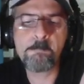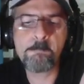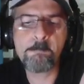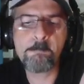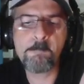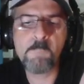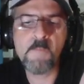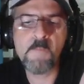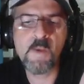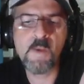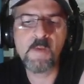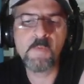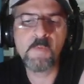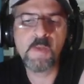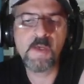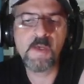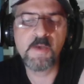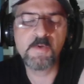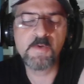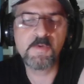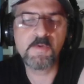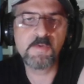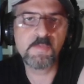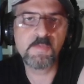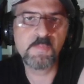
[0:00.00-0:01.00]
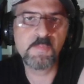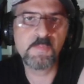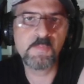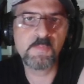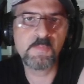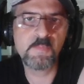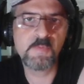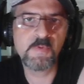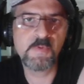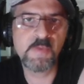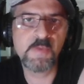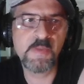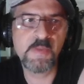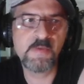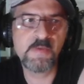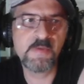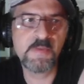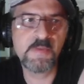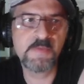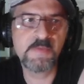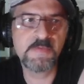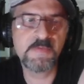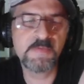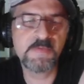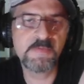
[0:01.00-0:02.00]
I mean, I could play
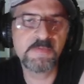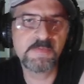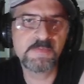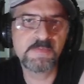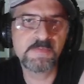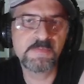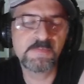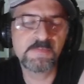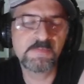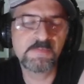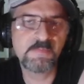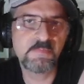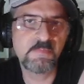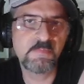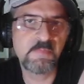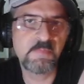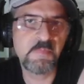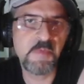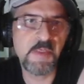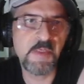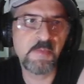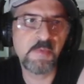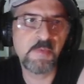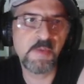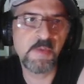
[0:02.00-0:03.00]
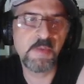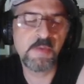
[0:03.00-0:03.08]
this, maybe.